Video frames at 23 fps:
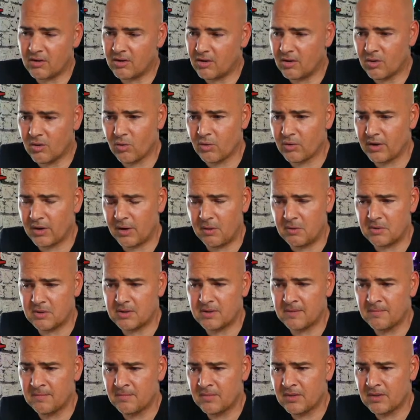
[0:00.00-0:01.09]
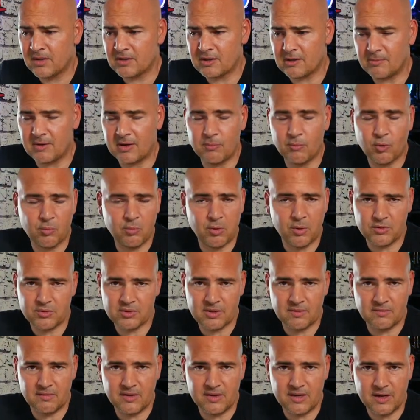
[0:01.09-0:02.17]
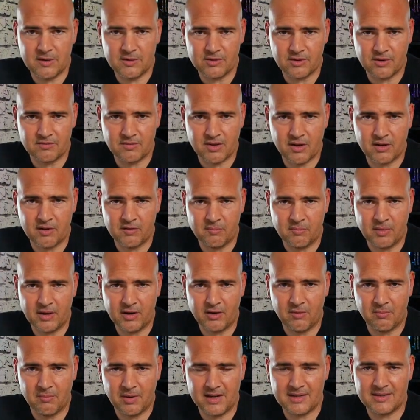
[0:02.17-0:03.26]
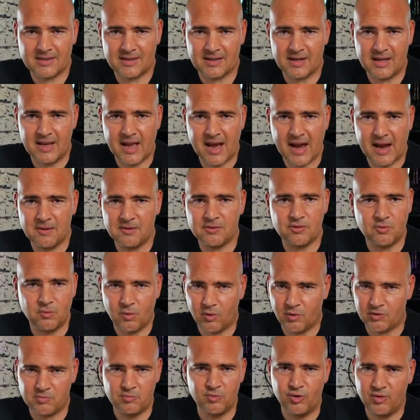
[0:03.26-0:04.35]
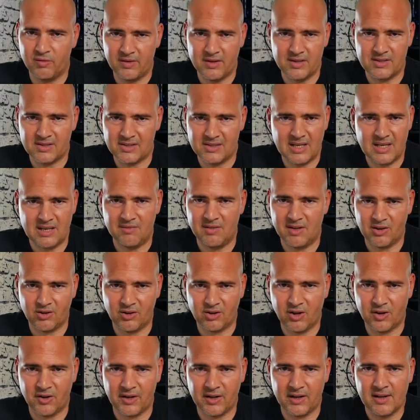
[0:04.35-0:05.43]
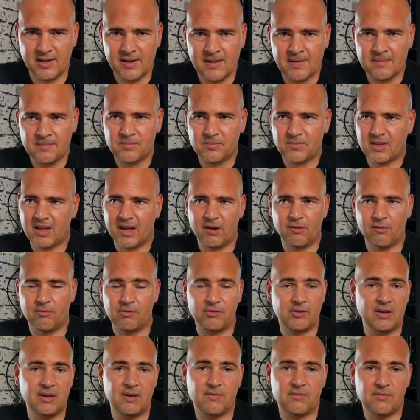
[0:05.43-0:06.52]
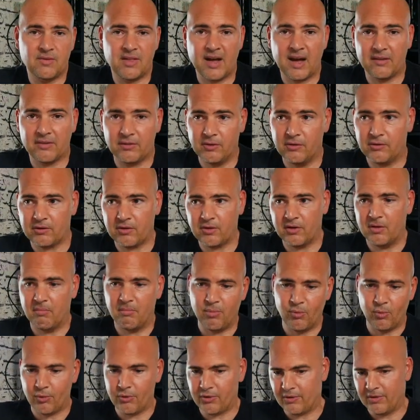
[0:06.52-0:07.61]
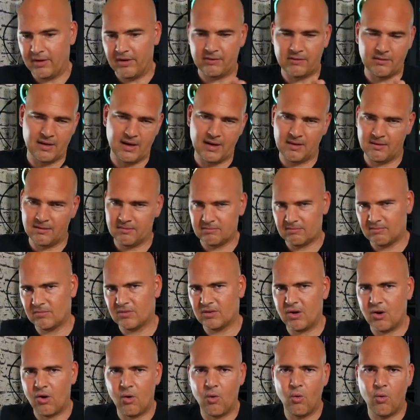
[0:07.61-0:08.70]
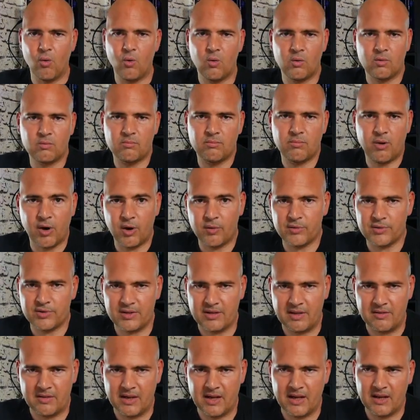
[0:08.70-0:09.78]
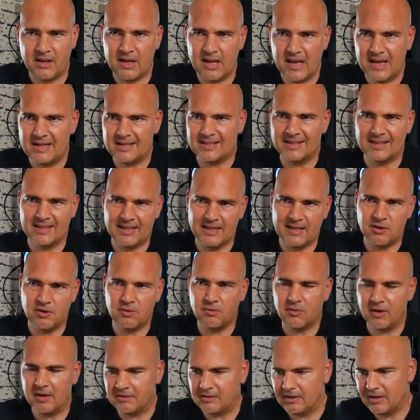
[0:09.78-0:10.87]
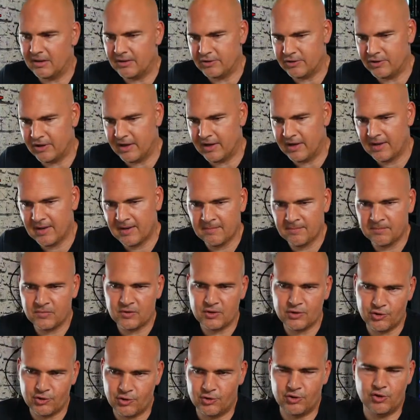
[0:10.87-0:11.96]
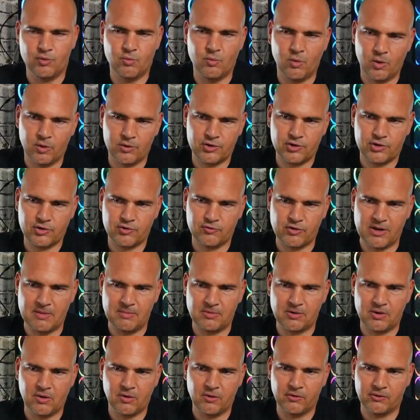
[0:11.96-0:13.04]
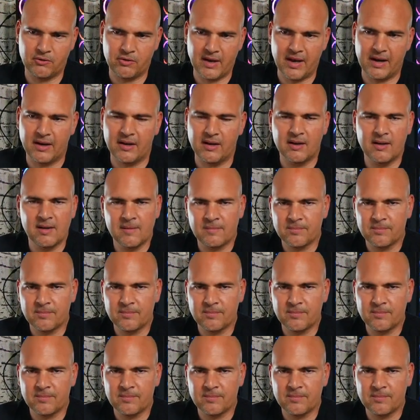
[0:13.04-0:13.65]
Lord knows some of the more positive videos I've done have been on basically how to watch movies and TV online. And obviously that does kind of border into that whole piracy thing. Is it legal? Is it legit? Should you watch stream content,